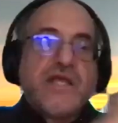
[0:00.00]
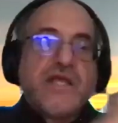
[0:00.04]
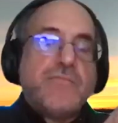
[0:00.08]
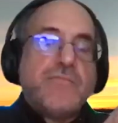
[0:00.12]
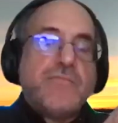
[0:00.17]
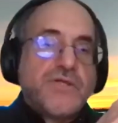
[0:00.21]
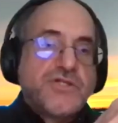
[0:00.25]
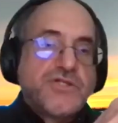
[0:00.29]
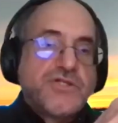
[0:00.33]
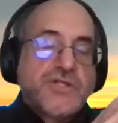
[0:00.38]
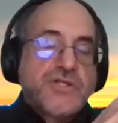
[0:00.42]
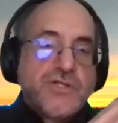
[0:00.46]

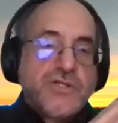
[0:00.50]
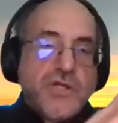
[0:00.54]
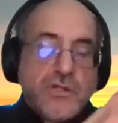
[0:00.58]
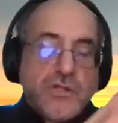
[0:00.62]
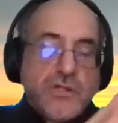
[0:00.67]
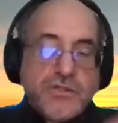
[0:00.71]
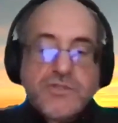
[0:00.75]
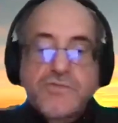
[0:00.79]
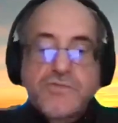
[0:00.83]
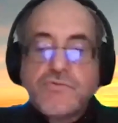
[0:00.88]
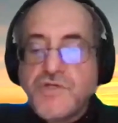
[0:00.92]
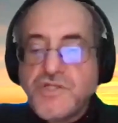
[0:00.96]
damaged
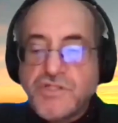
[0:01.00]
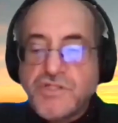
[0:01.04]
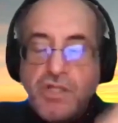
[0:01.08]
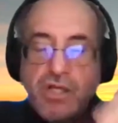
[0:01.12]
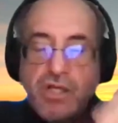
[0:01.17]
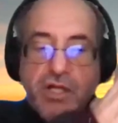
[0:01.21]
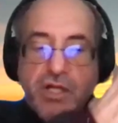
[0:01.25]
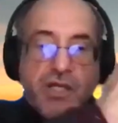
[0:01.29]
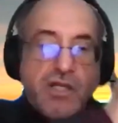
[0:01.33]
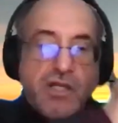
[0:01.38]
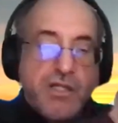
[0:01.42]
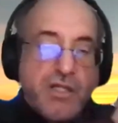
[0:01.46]
adults, we
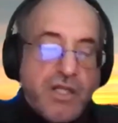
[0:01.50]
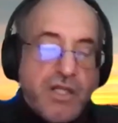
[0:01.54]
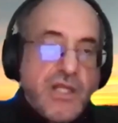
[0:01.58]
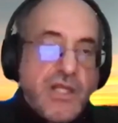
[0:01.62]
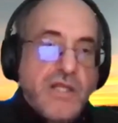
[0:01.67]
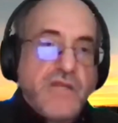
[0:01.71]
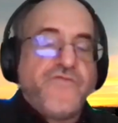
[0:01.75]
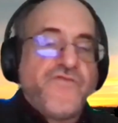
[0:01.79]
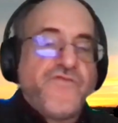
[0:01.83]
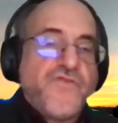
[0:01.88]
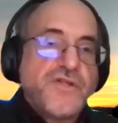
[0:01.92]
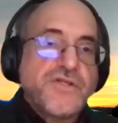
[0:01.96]
study
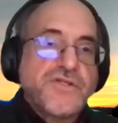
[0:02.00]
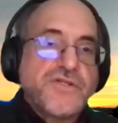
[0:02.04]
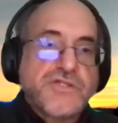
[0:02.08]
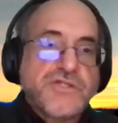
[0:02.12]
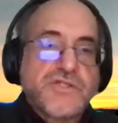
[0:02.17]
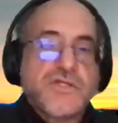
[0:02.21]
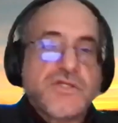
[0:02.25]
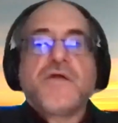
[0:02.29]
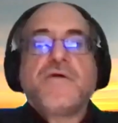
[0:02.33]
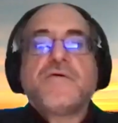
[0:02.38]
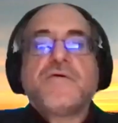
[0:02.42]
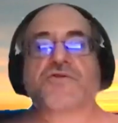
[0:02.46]
infants,